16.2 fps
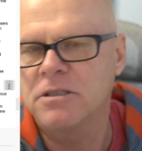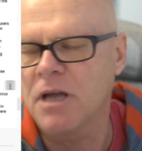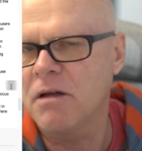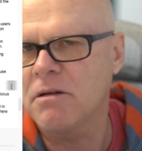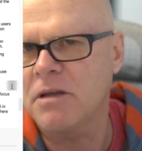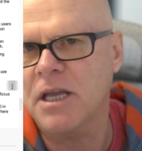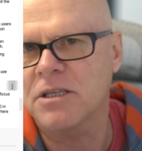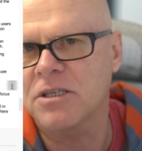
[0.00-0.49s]

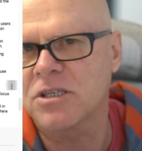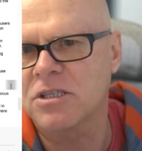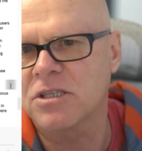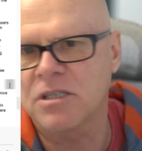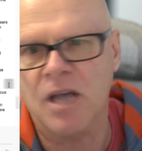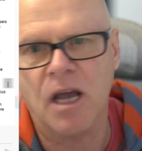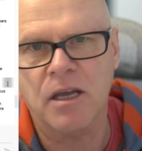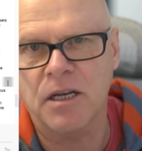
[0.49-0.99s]
don't get
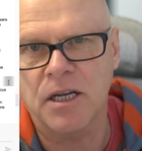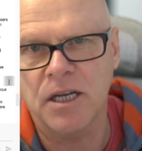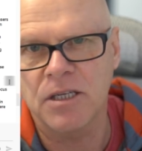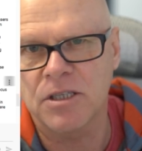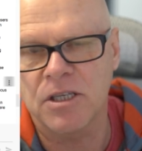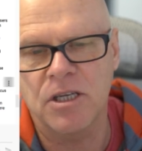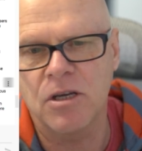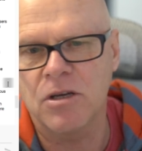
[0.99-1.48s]
suckered
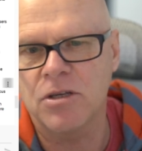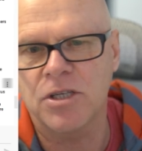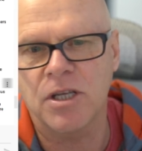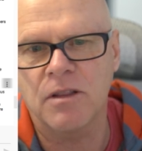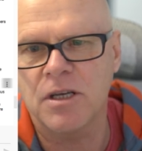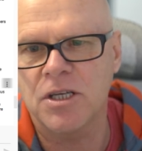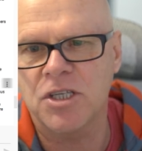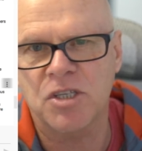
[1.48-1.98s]
into
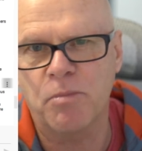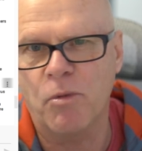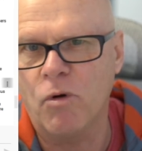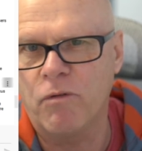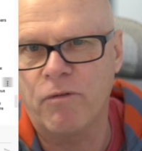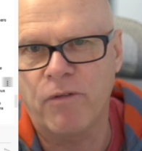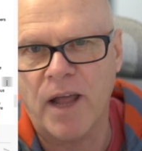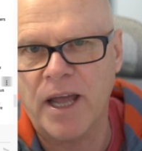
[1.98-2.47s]
using these
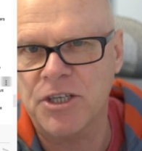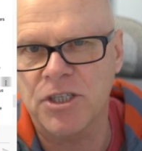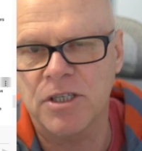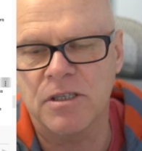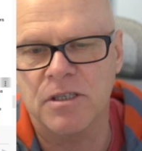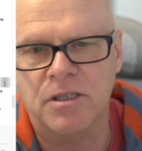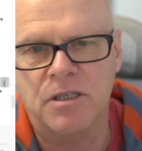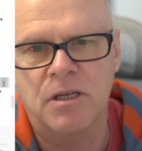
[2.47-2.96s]
small
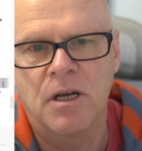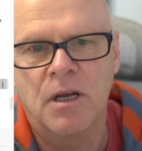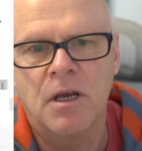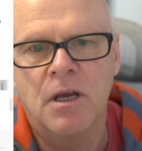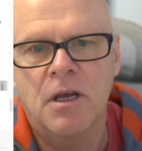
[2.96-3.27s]
flashes.